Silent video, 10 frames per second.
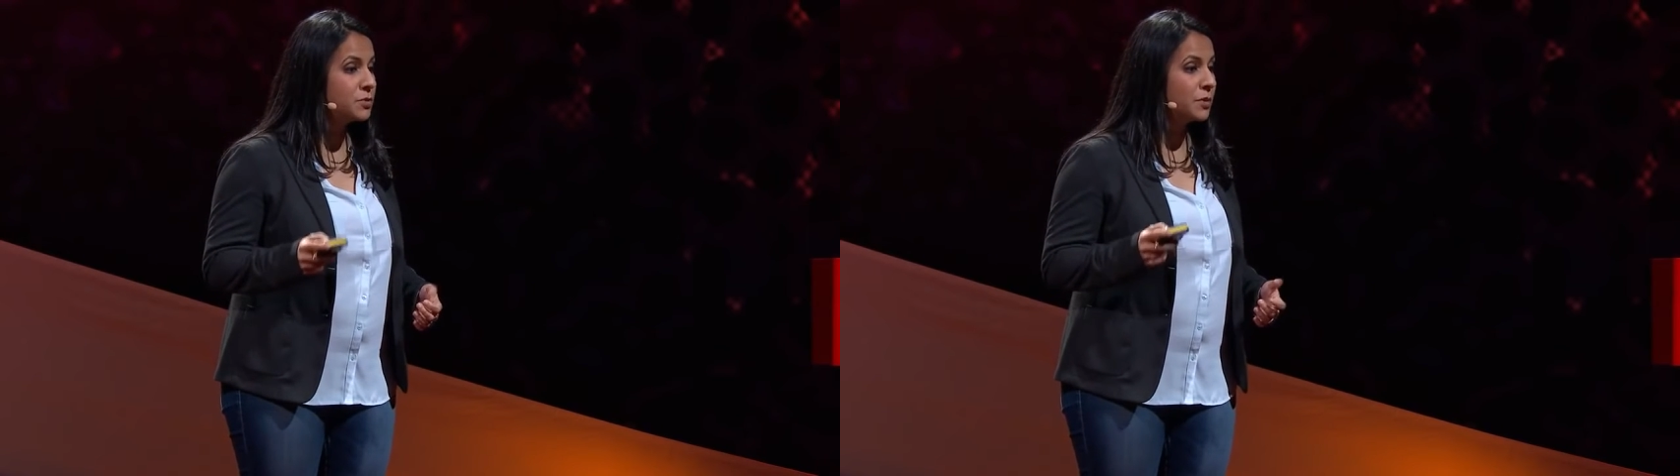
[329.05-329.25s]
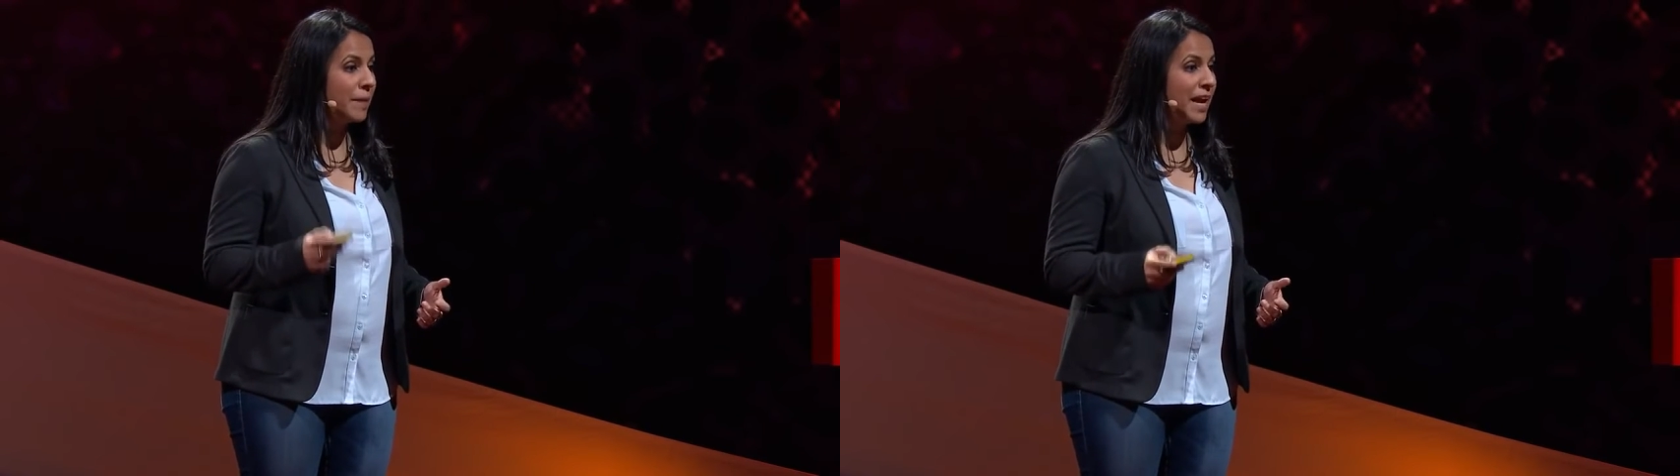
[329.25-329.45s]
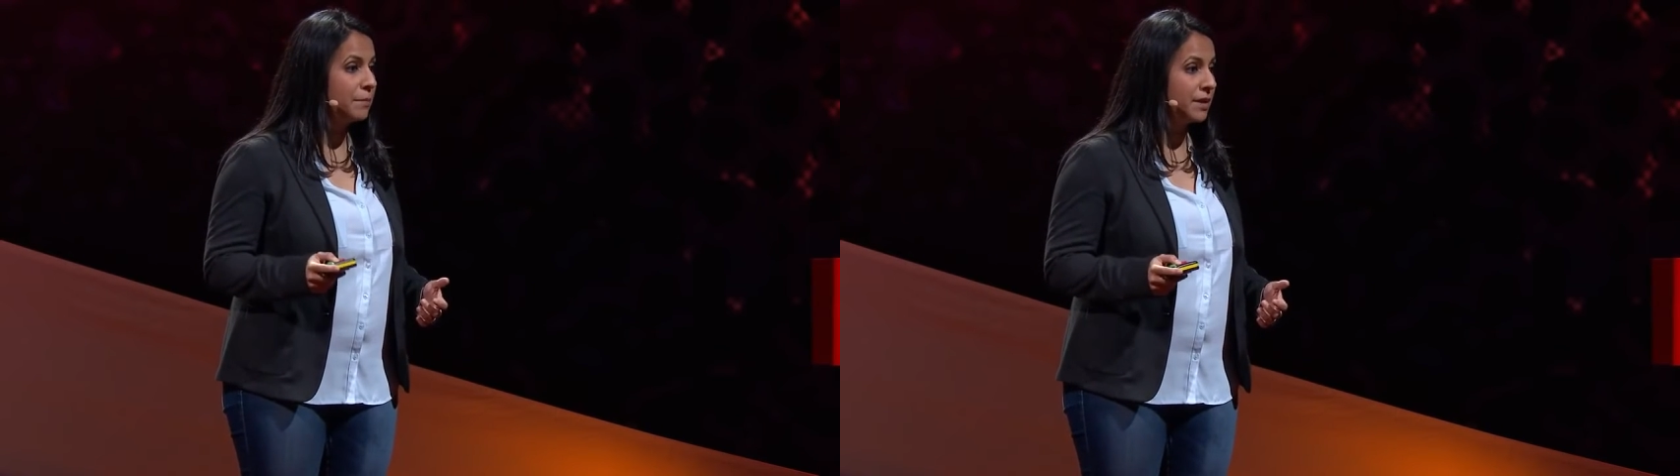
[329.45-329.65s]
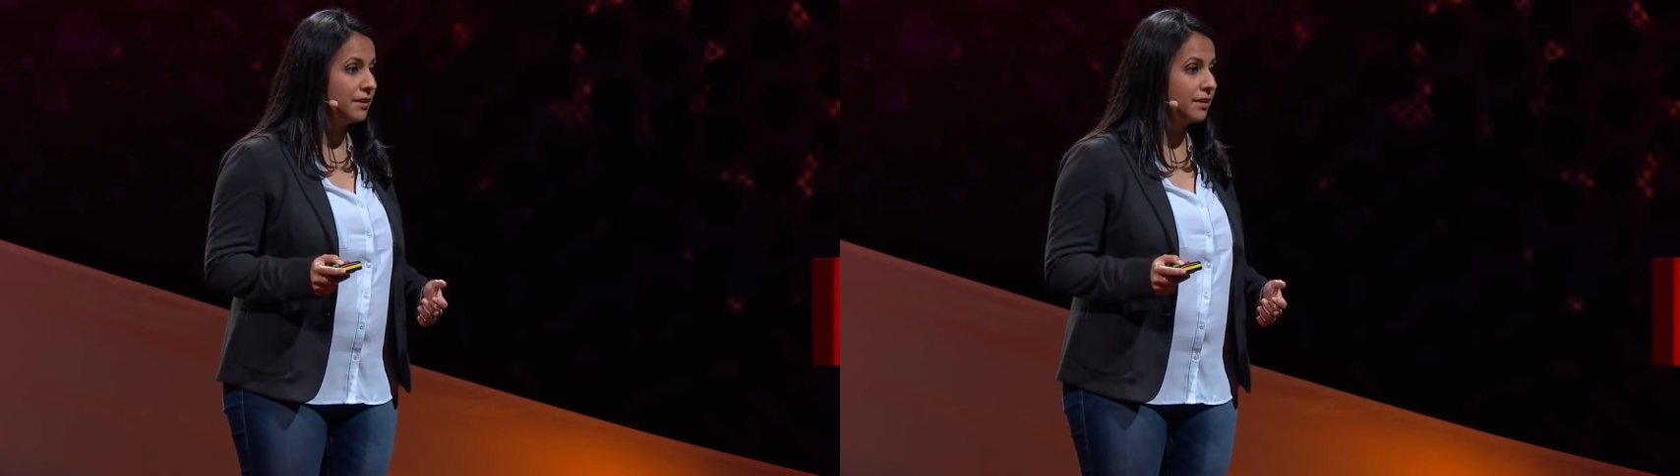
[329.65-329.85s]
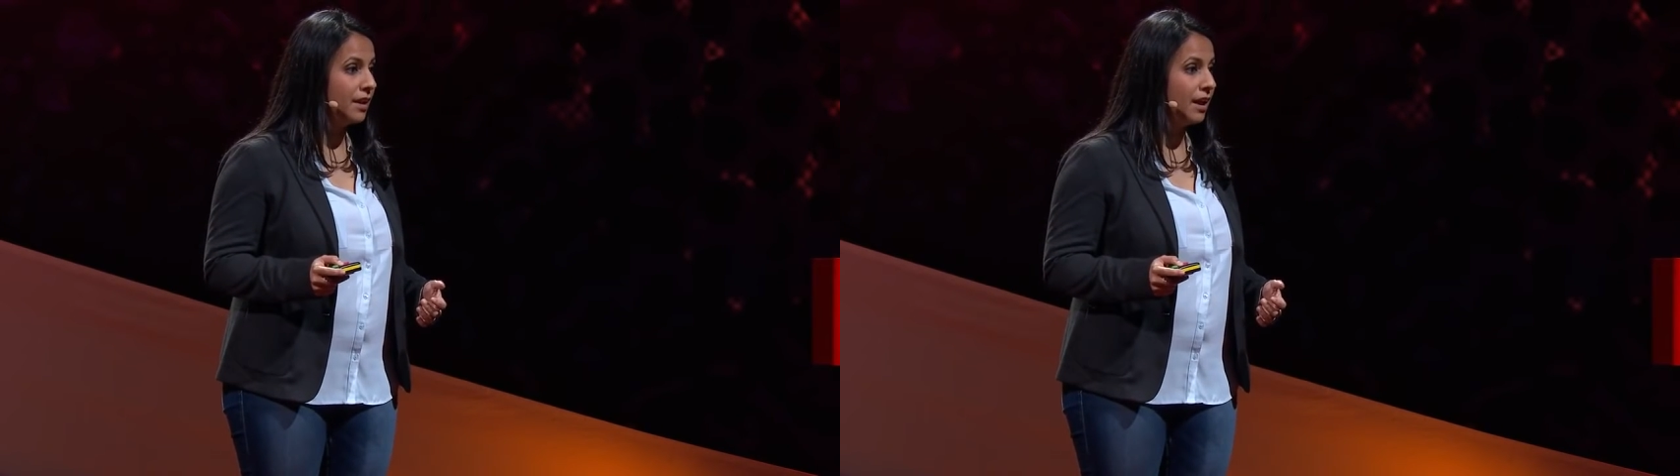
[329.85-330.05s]
with payment,
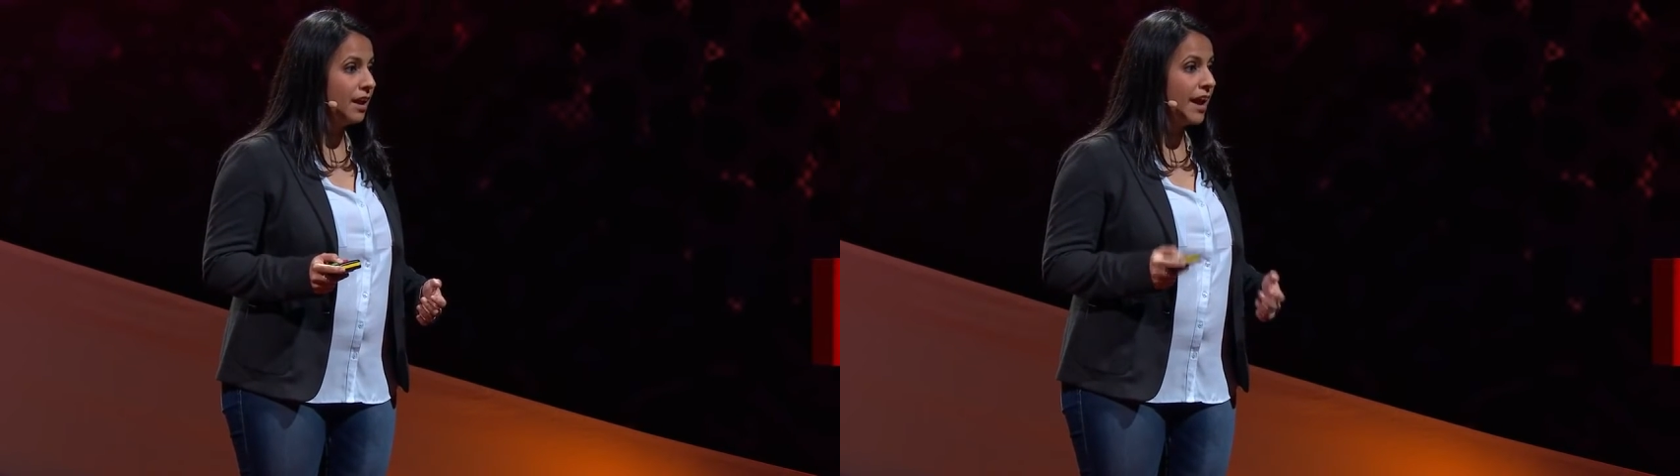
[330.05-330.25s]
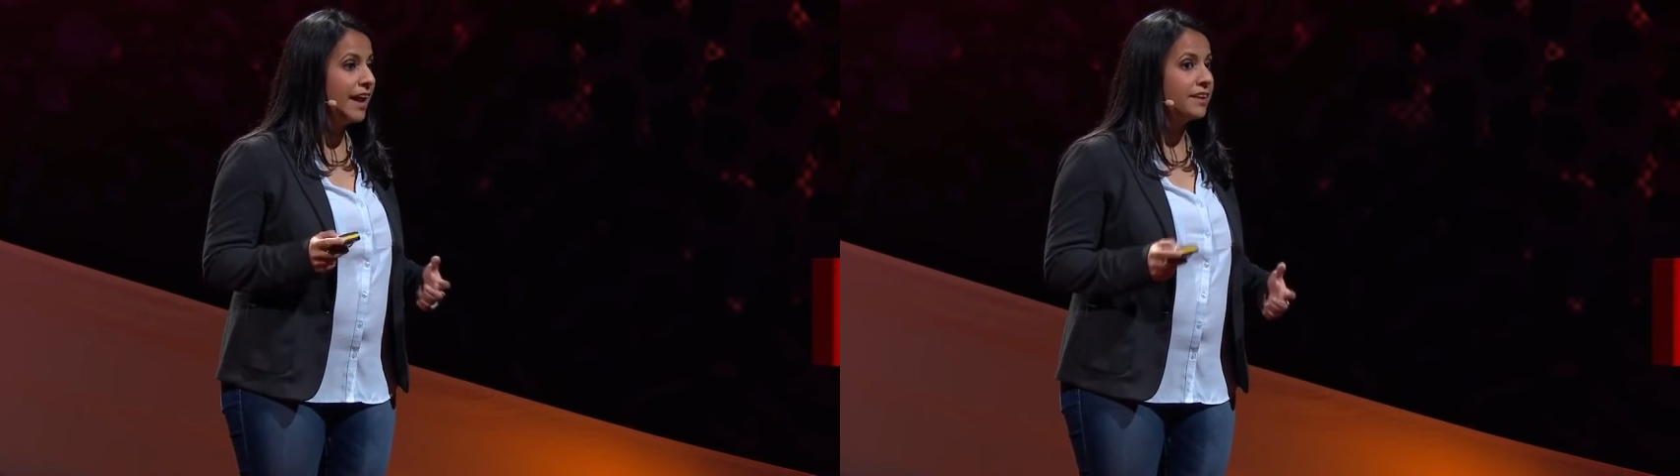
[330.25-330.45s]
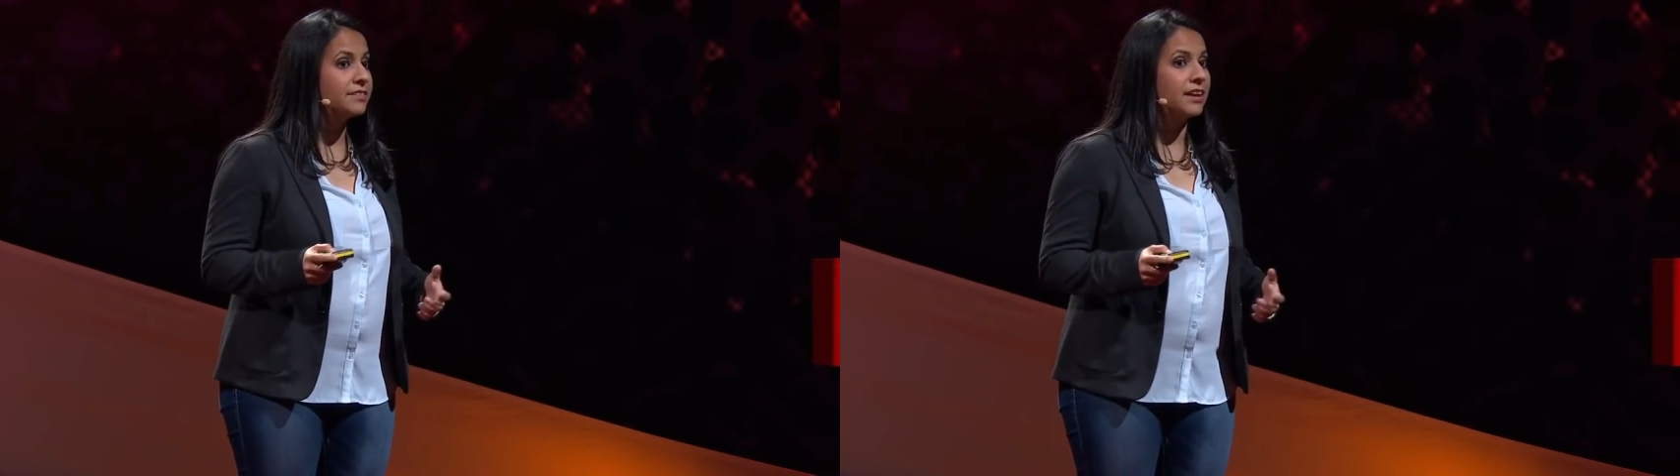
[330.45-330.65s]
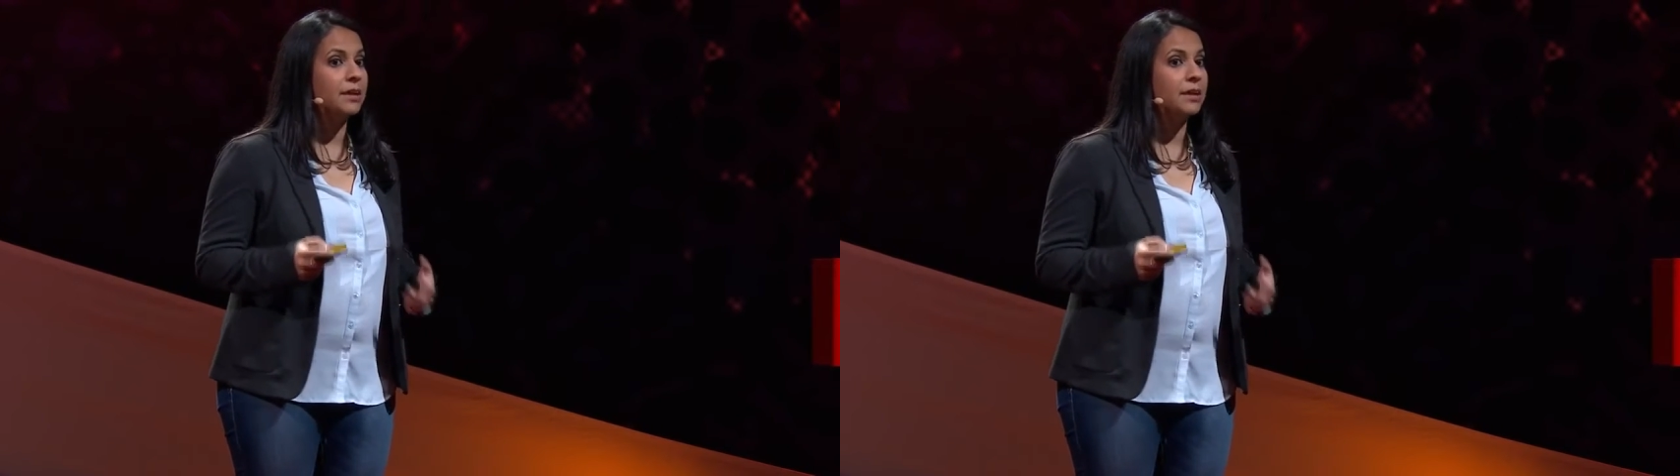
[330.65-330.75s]
and